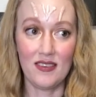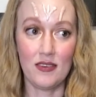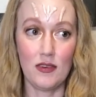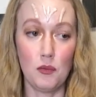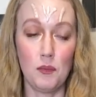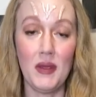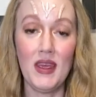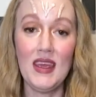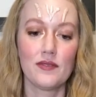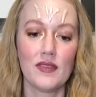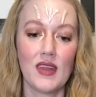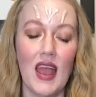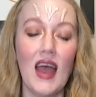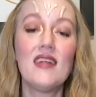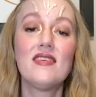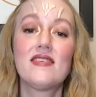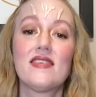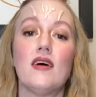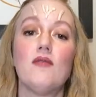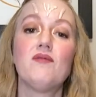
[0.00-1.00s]
to be and
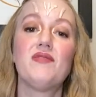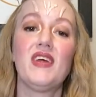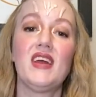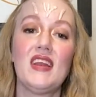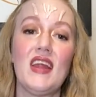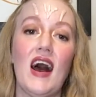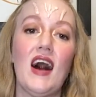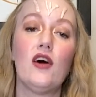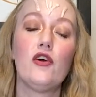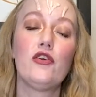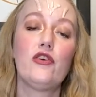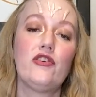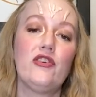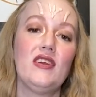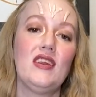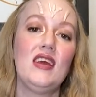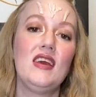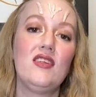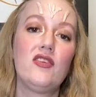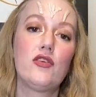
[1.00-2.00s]
something else she
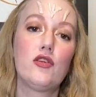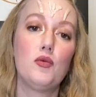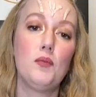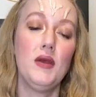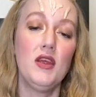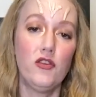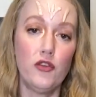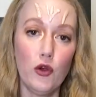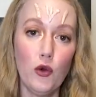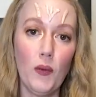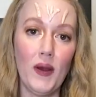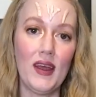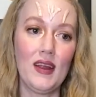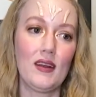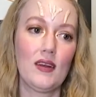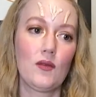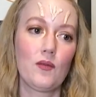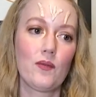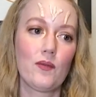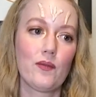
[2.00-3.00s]
needs to be doing.
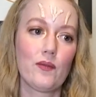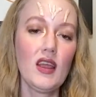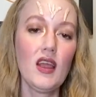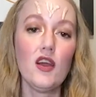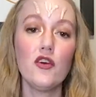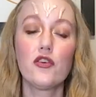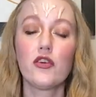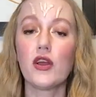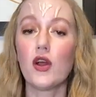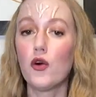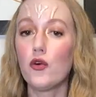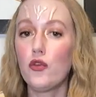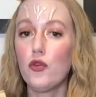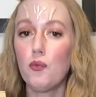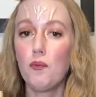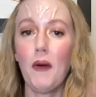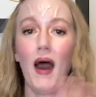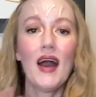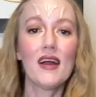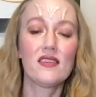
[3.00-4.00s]
She goes
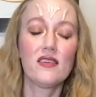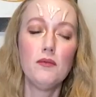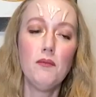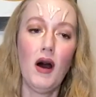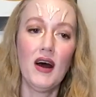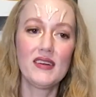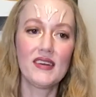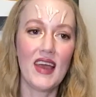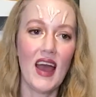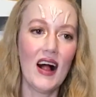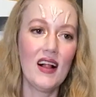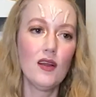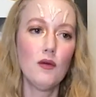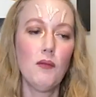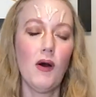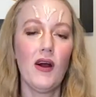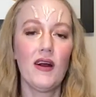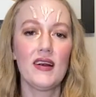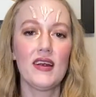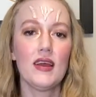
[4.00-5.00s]
back to Mon
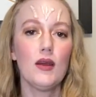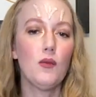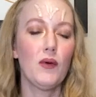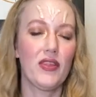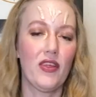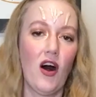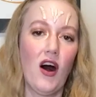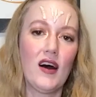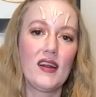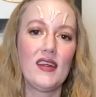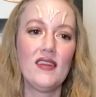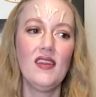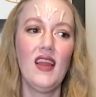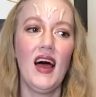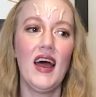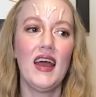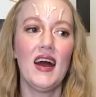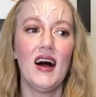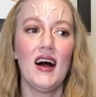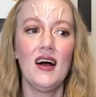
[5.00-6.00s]
Calamari with Han and
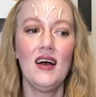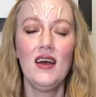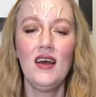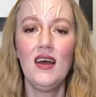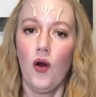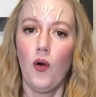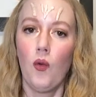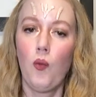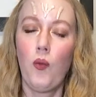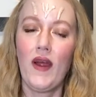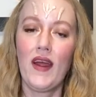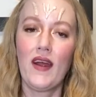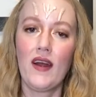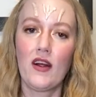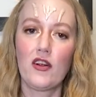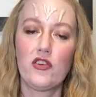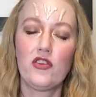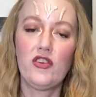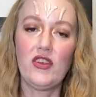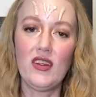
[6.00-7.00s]
Leia, where
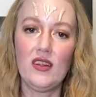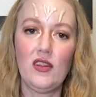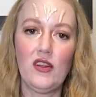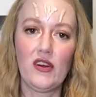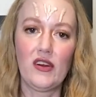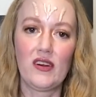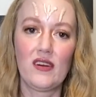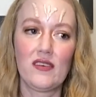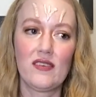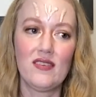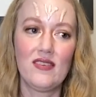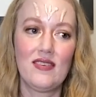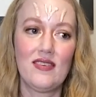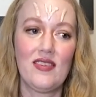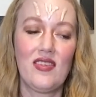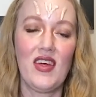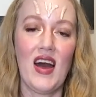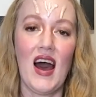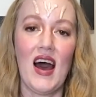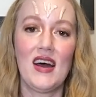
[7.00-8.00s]
she learns
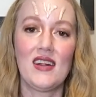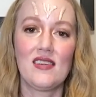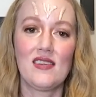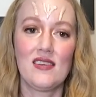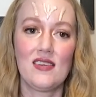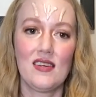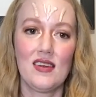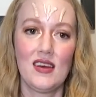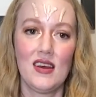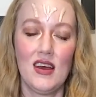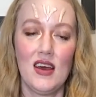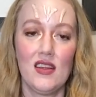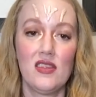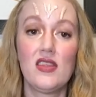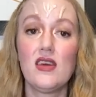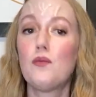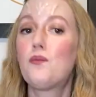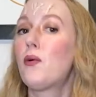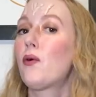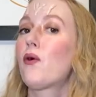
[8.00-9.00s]
that
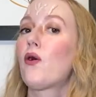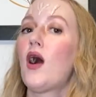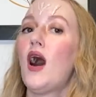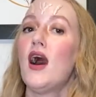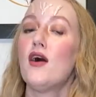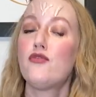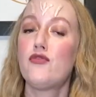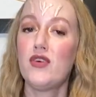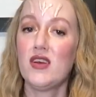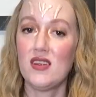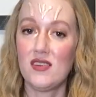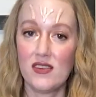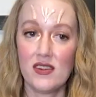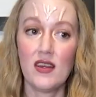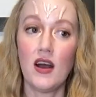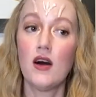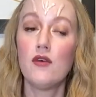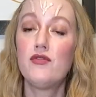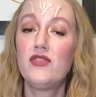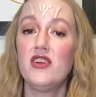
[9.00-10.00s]
the prophet
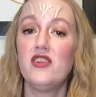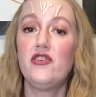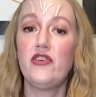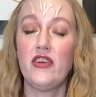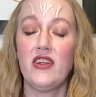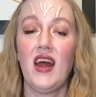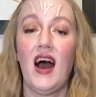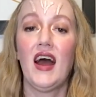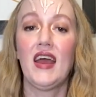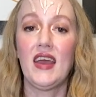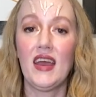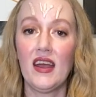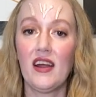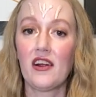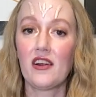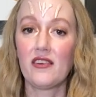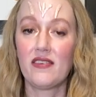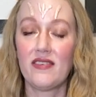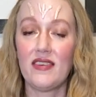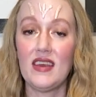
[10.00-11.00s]
of the Jedi
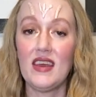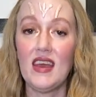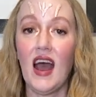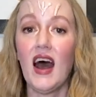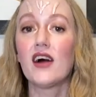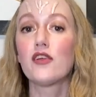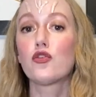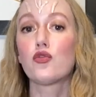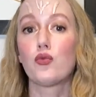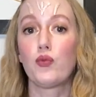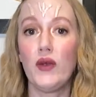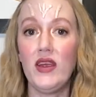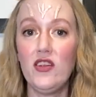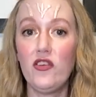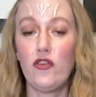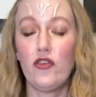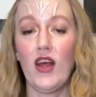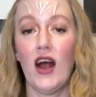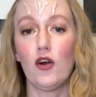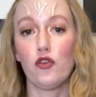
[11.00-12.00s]
heresy has
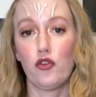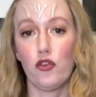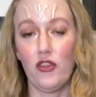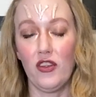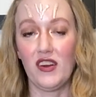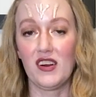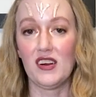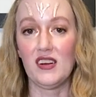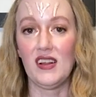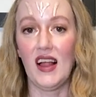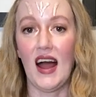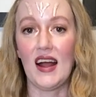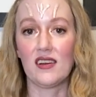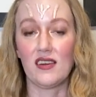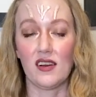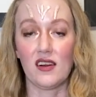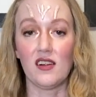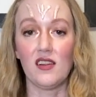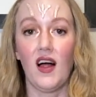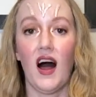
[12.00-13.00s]
reached out to the
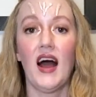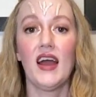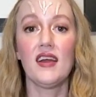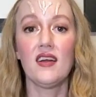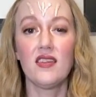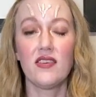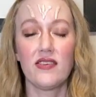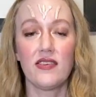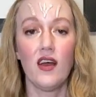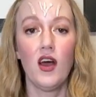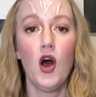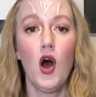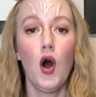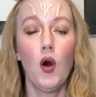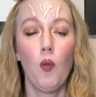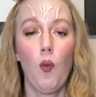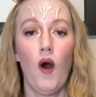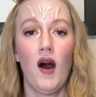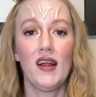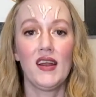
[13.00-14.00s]
Galactic Alliance
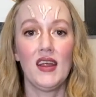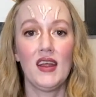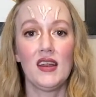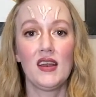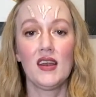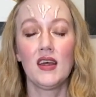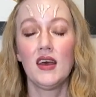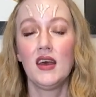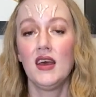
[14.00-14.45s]
wanting